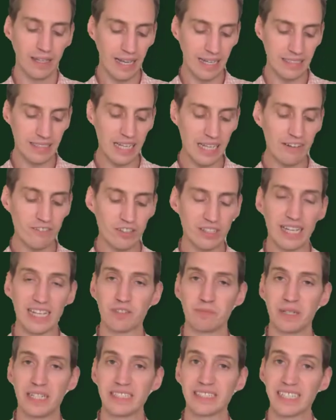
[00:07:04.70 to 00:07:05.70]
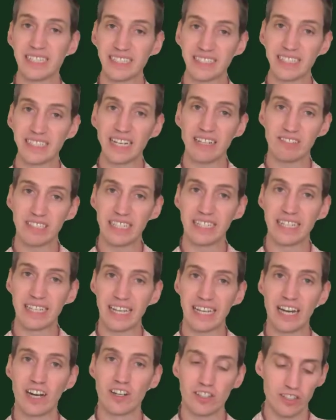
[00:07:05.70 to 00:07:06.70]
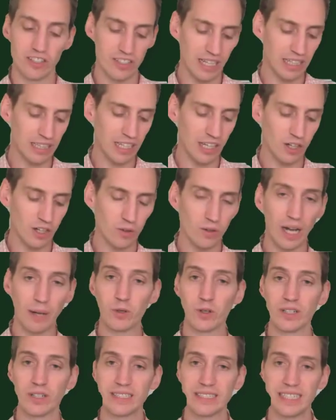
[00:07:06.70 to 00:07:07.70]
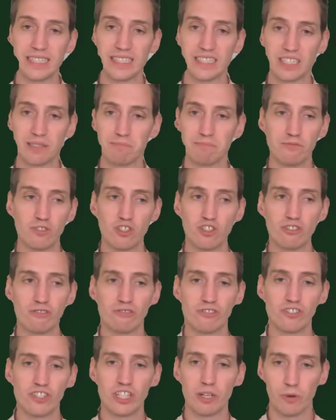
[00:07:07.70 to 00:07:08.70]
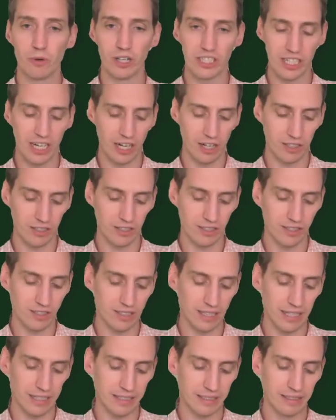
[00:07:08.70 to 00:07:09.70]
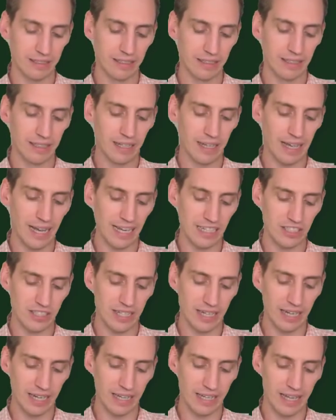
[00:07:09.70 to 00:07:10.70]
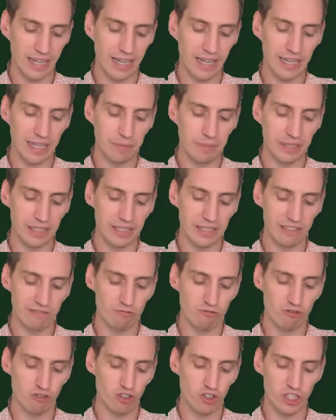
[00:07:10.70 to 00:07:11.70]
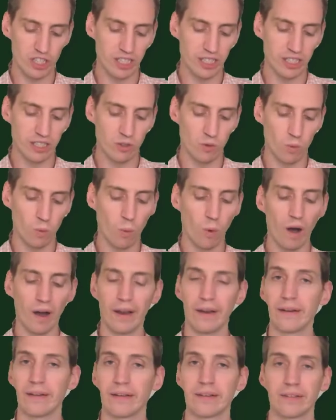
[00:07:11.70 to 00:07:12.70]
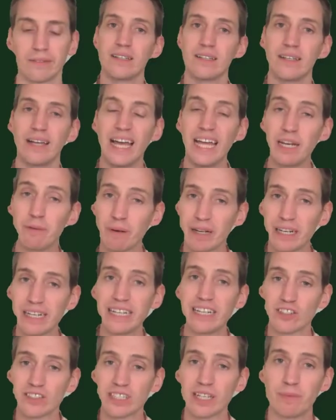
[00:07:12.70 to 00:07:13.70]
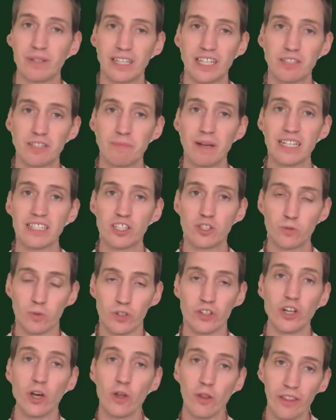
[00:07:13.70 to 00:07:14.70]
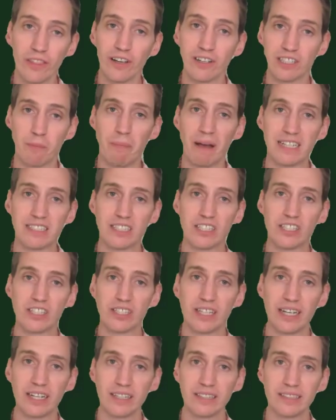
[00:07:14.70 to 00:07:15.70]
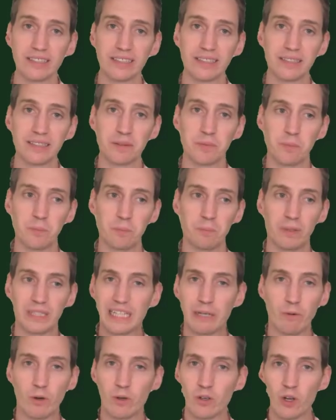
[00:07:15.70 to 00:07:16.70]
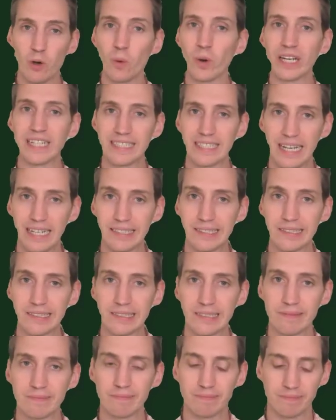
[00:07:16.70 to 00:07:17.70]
And ciphertext means that instead of seeing the characters hello, I'm going to see some gibberish characters like hashtag ABG1. Anybody intercepting this message will know that there's a message there, but they won't know what it says.